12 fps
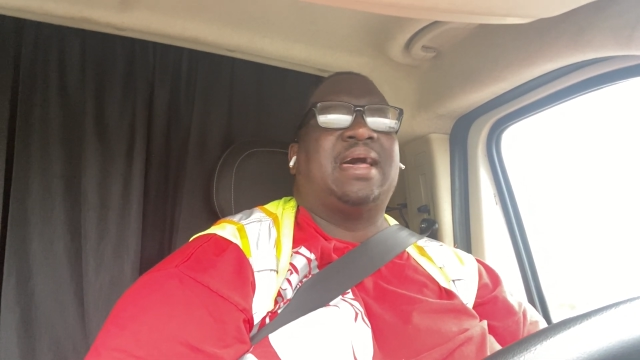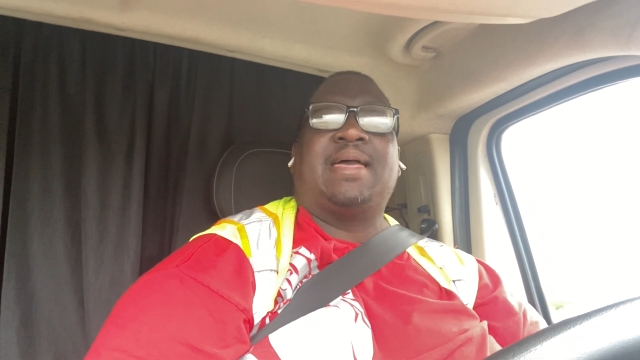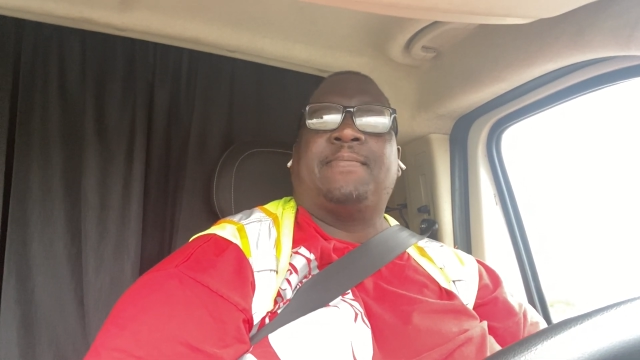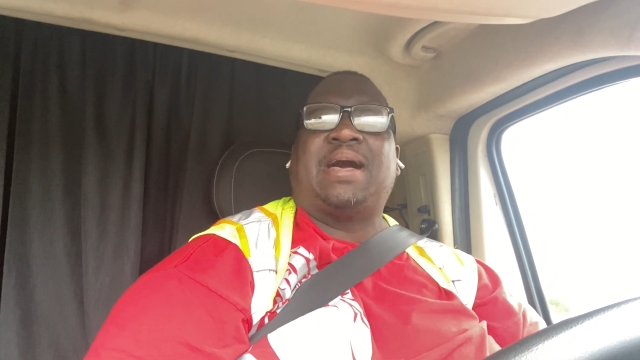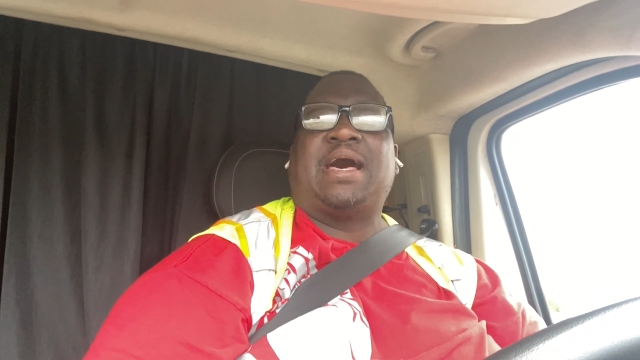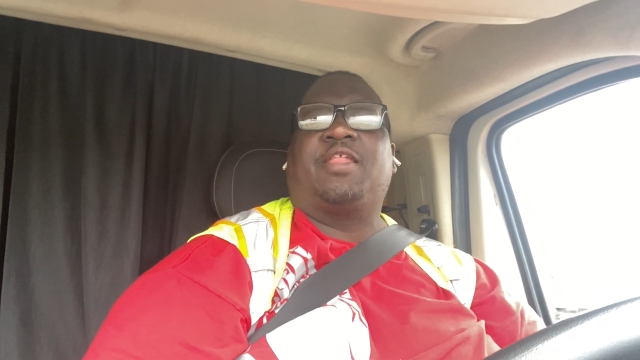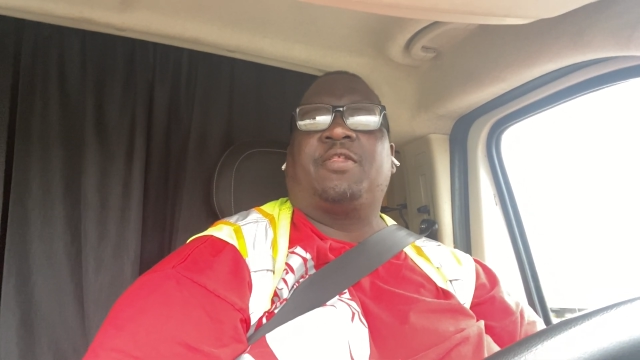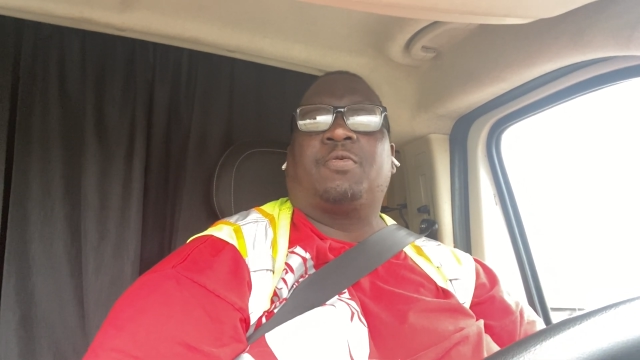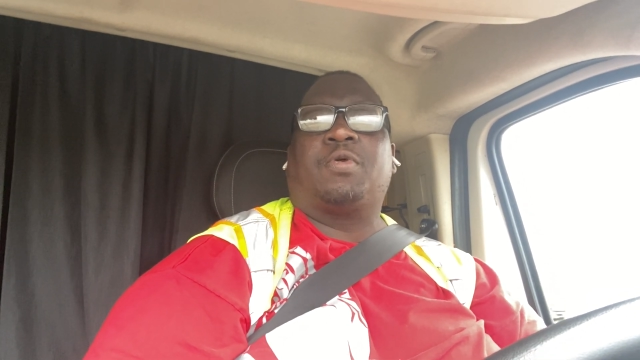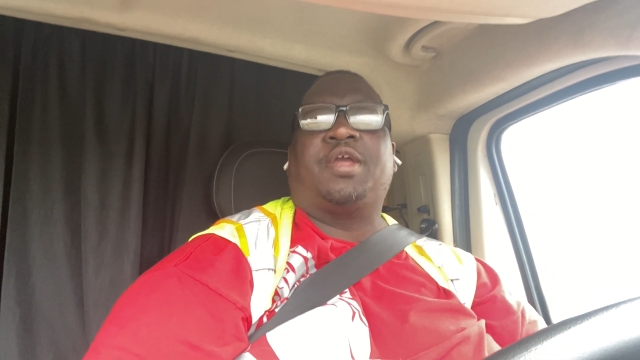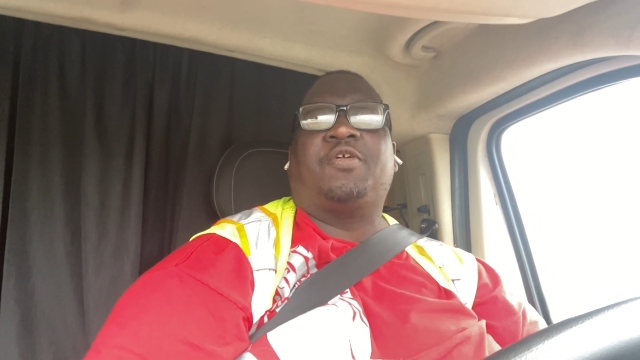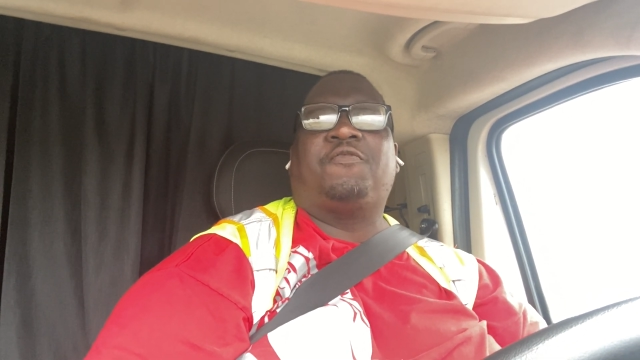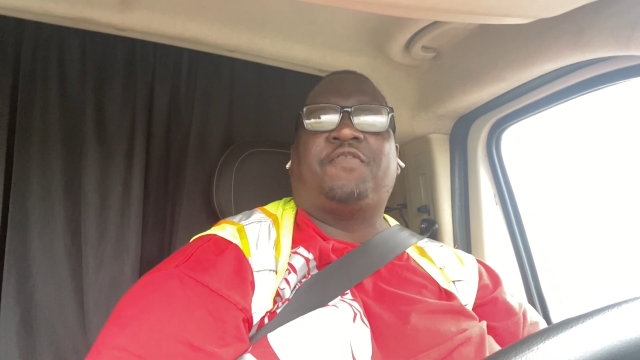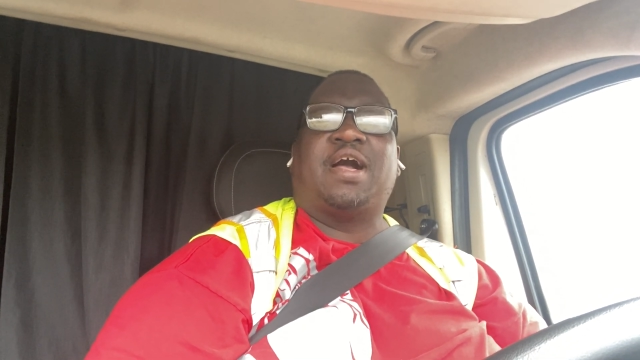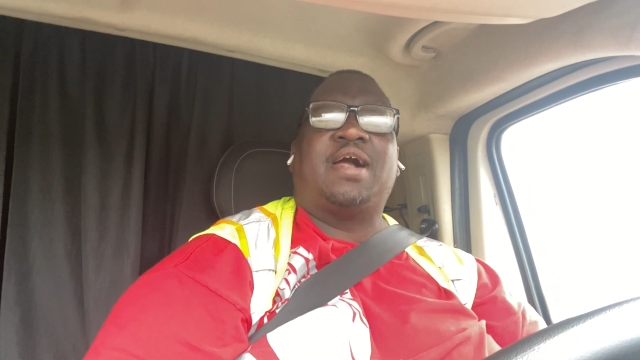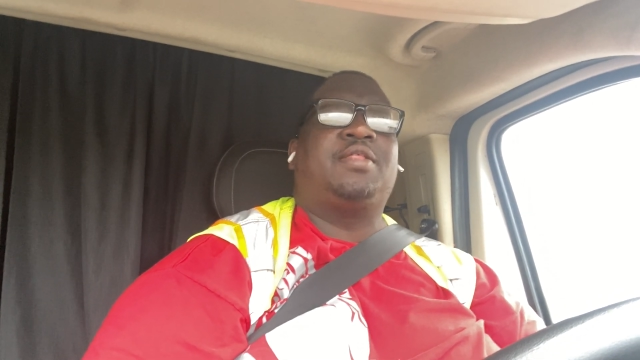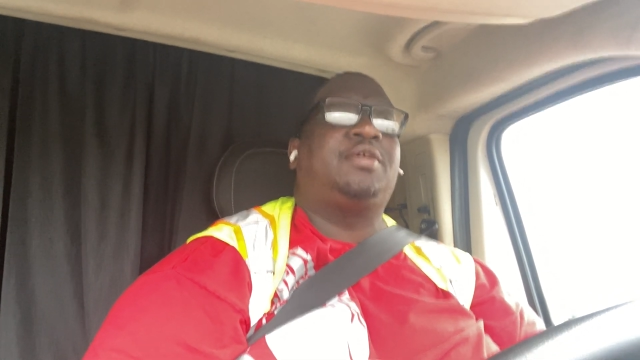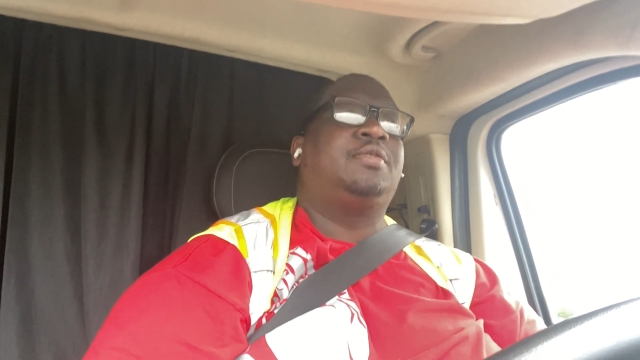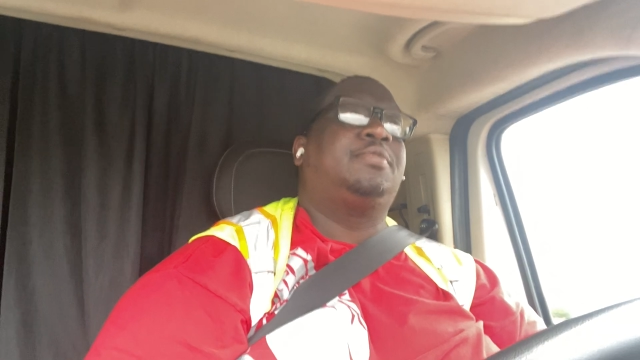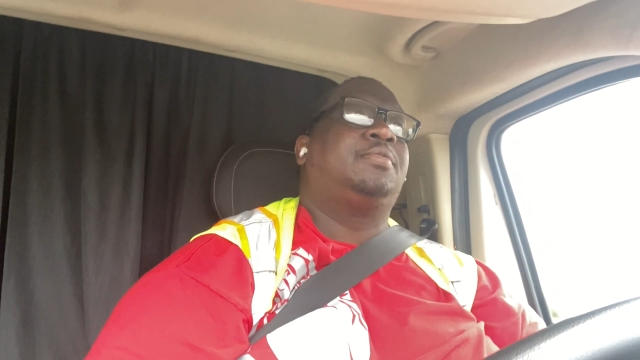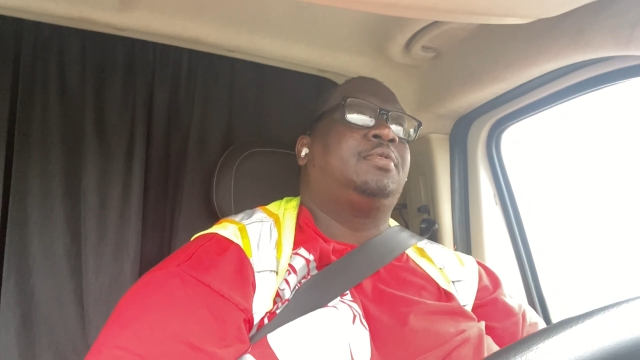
I am out of Laredo finally.